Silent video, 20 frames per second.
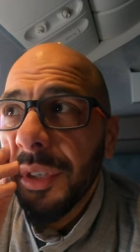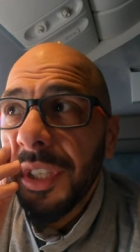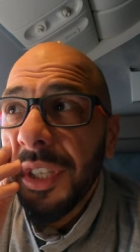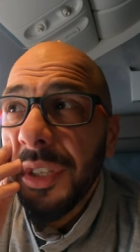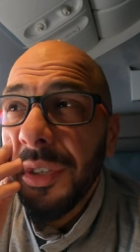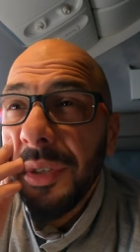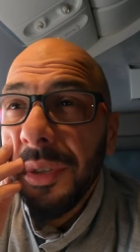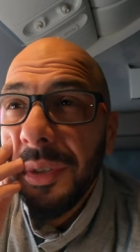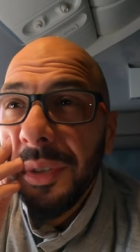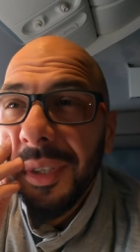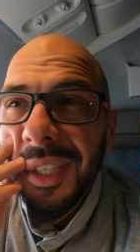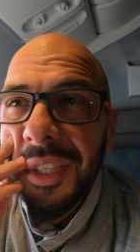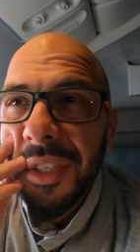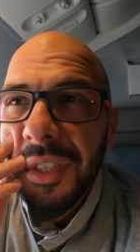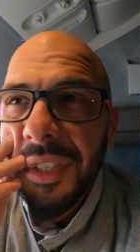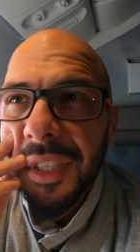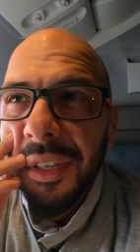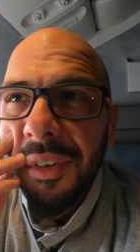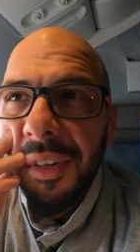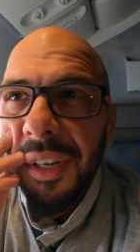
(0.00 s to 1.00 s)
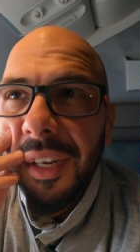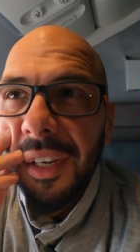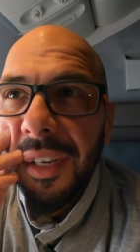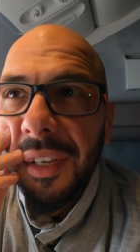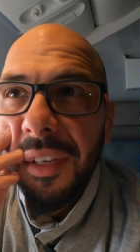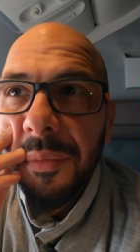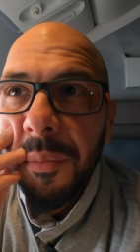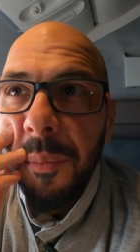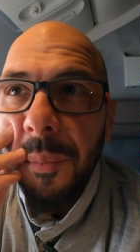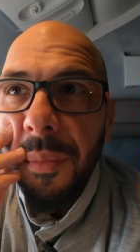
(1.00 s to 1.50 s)
42-inch
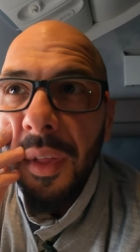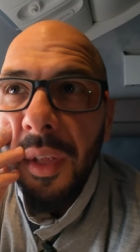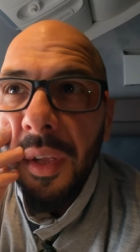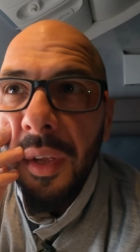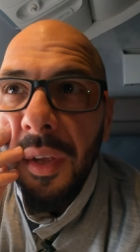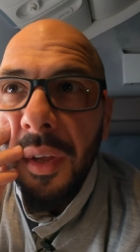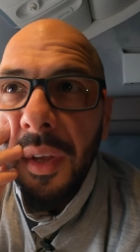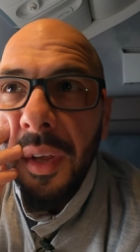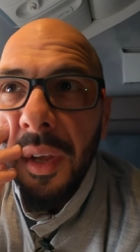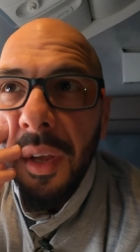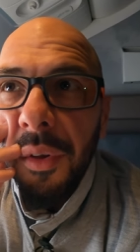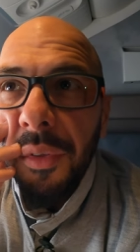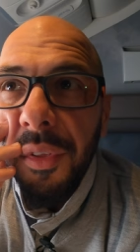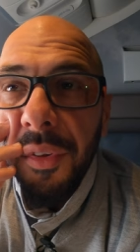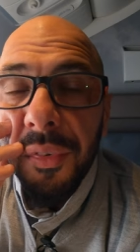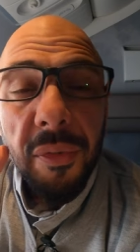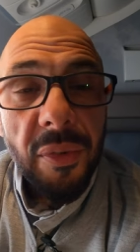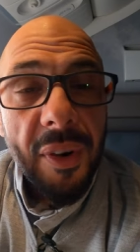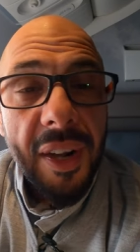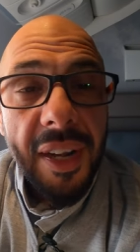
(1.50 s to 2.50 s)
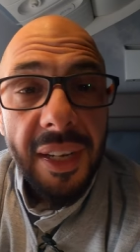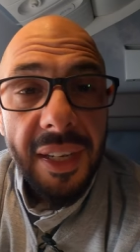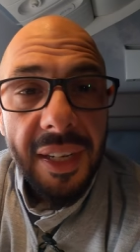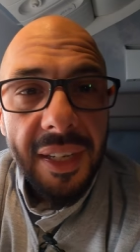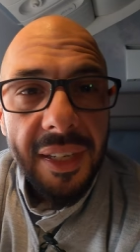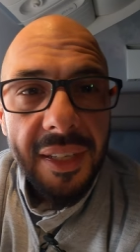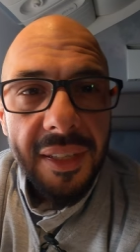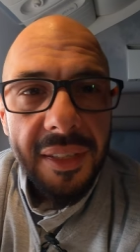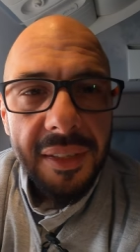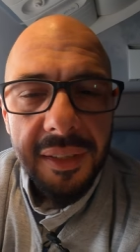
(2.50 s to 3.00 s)
screen, with the
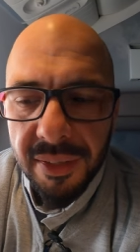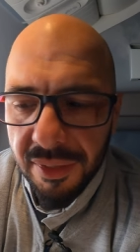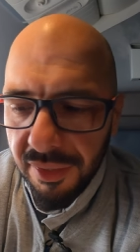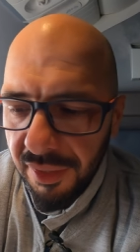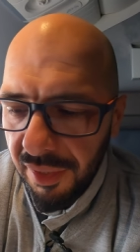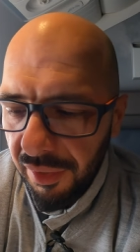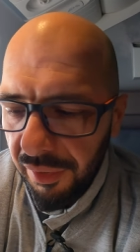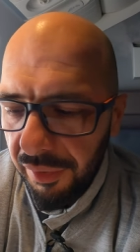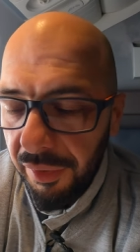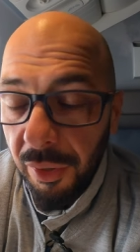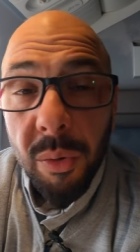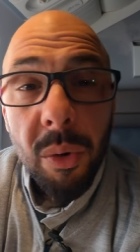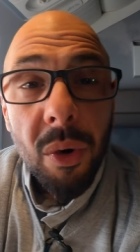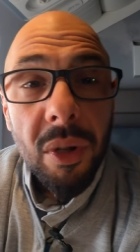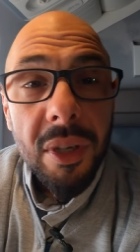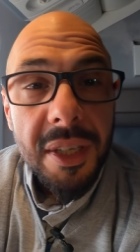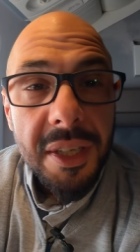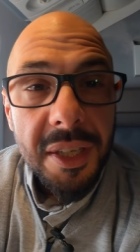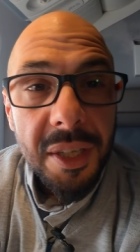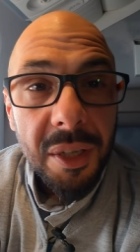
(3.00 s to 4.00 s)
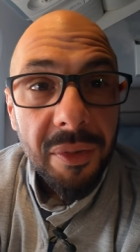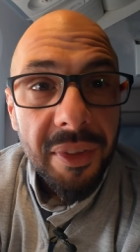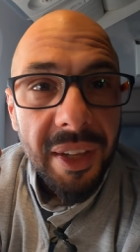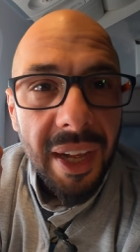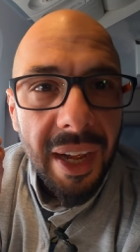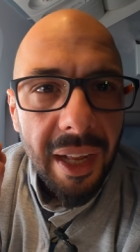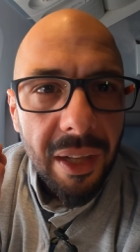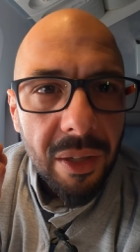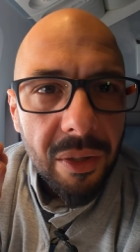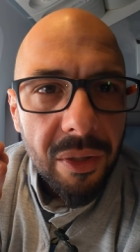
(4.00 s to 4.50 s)
friendliness, the quality of
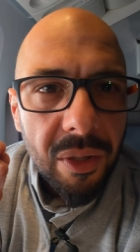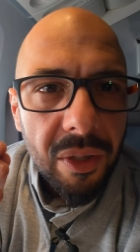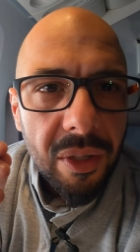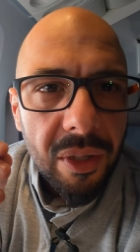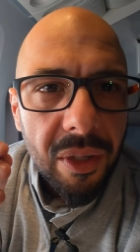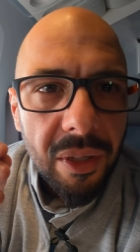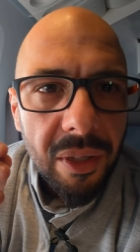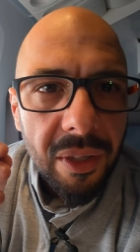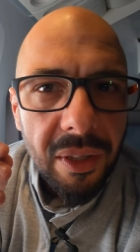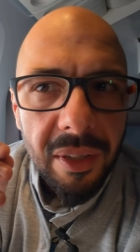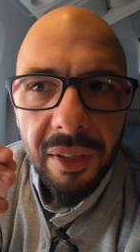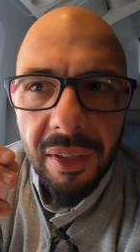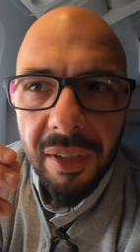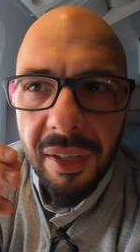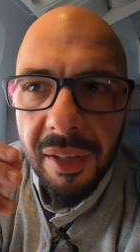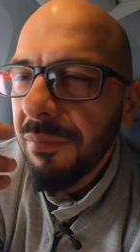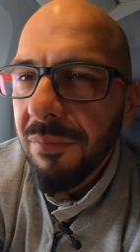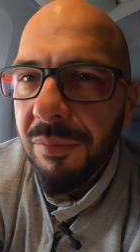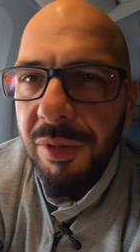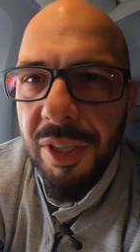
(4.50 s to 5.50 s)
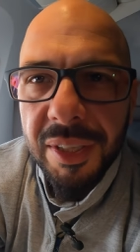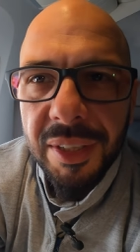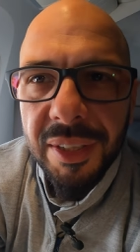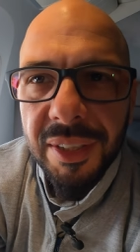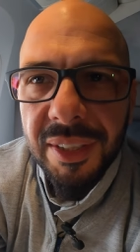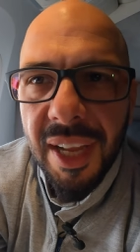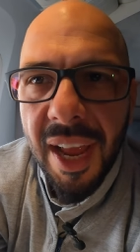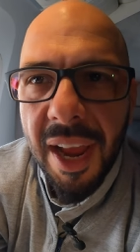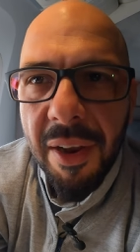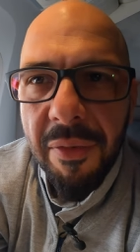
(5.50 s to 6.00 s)
the alcohol, just
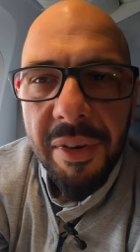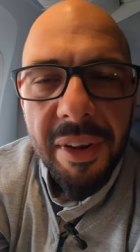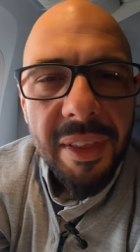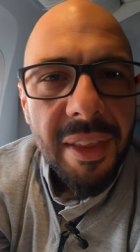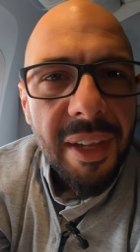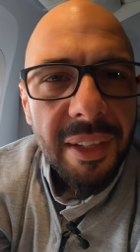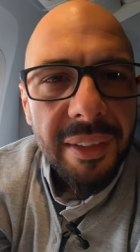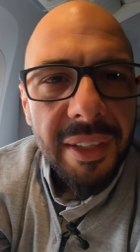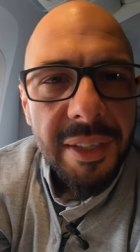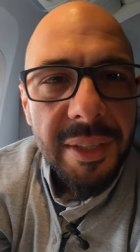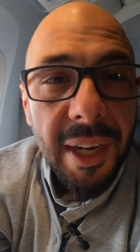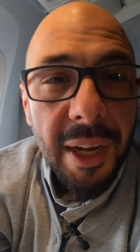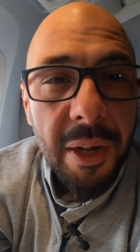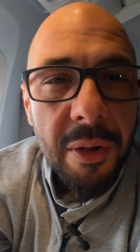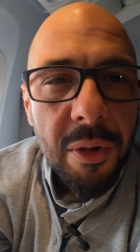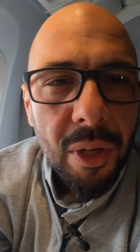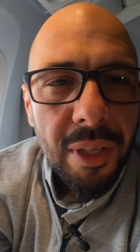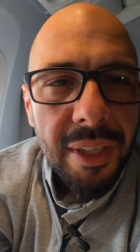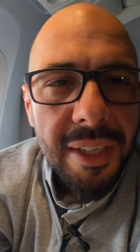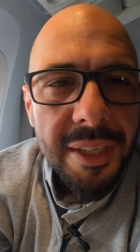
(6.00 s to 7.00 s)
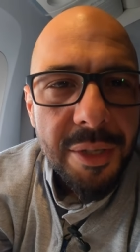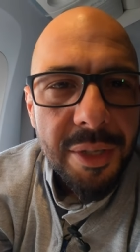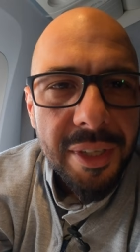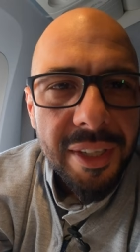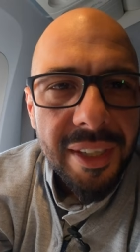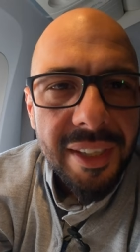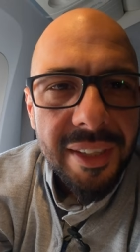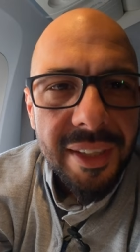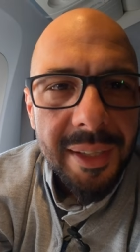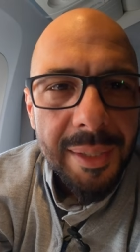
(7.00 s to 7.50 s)
everything, the
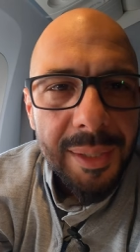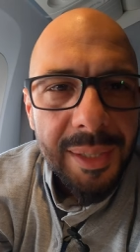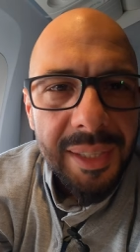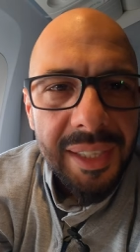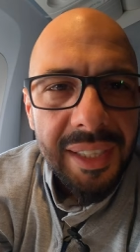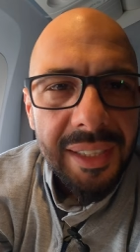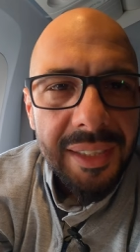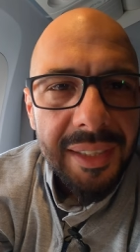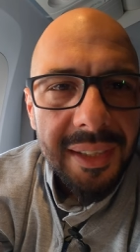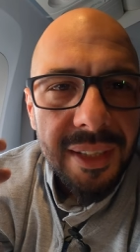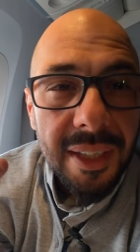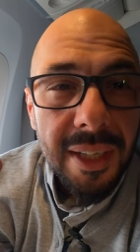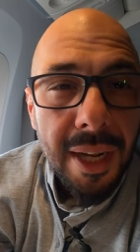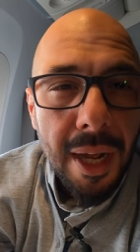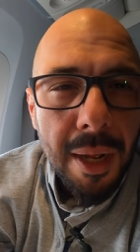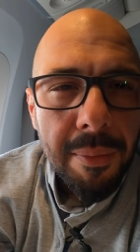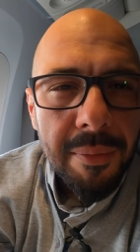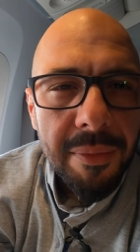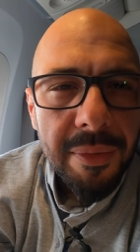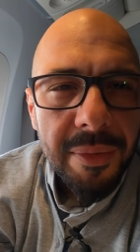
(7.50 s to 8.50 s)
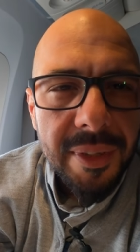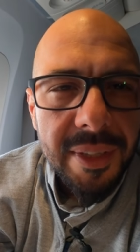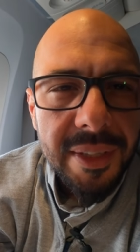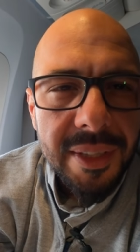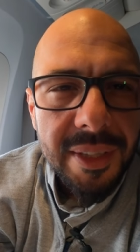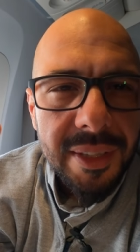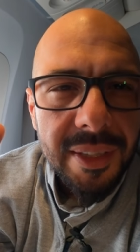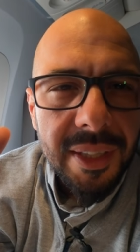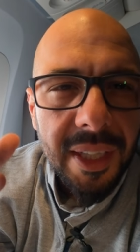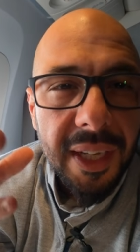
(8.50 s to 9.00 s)
technology, the seats, the
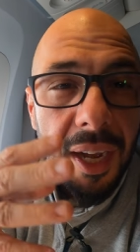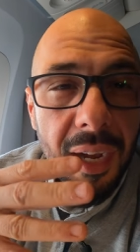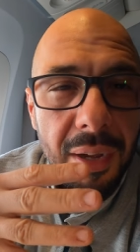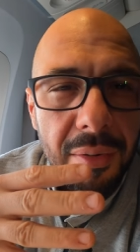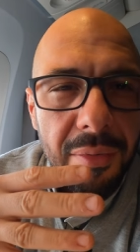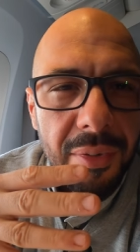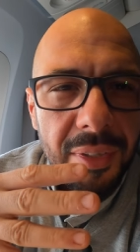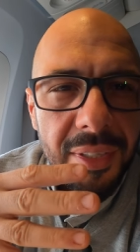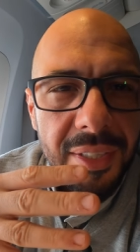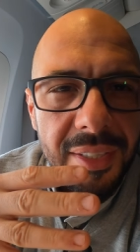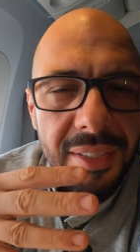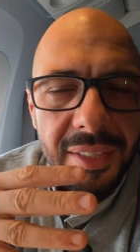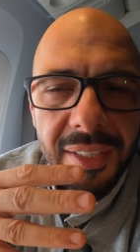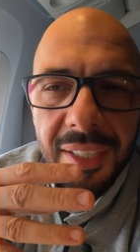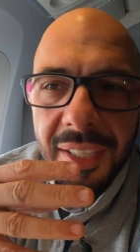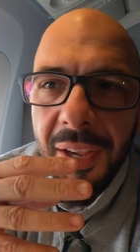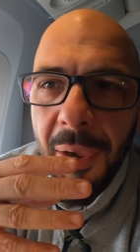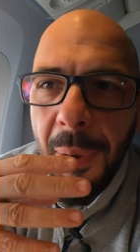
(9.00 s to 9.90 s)
comfort, the covers,